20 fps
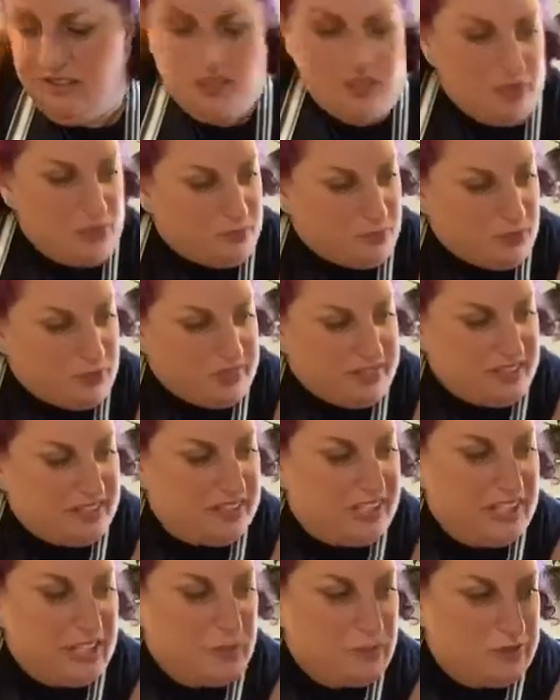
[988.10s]
So you're putting the
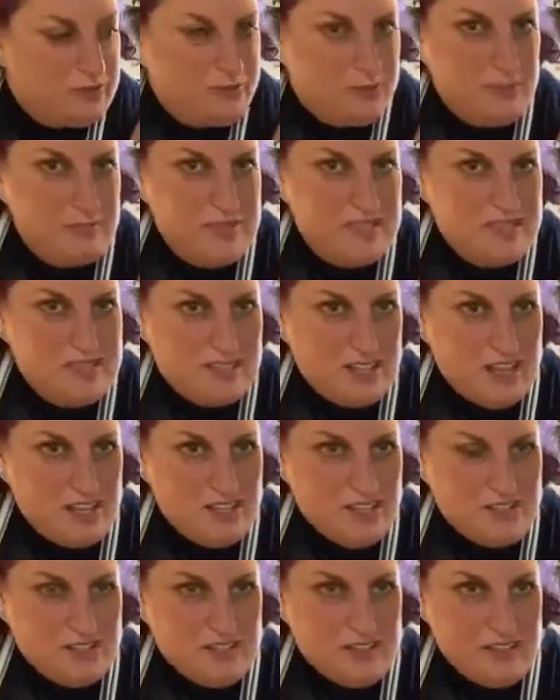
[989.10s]
liquid from the
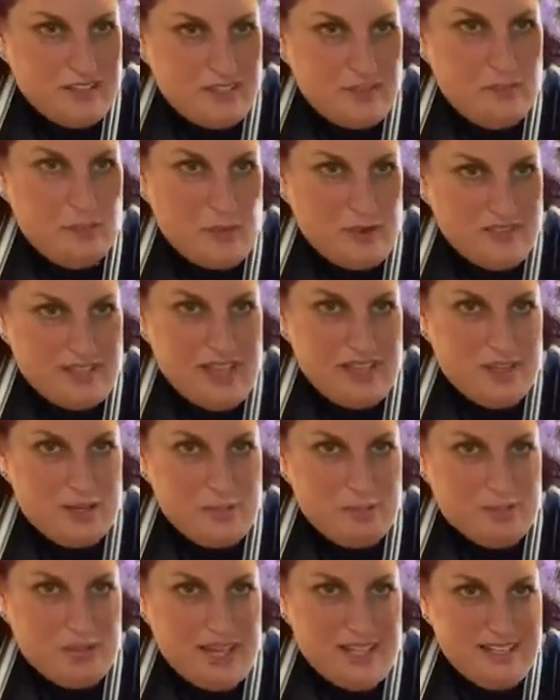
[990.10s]
slush that you
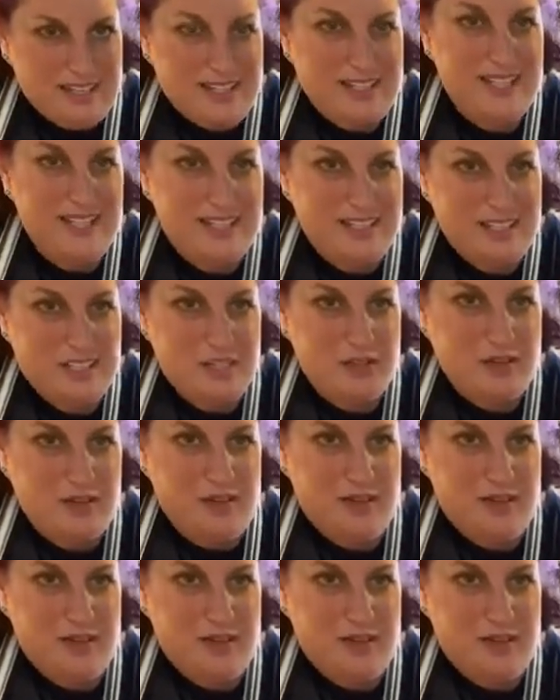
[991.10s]
blended into a...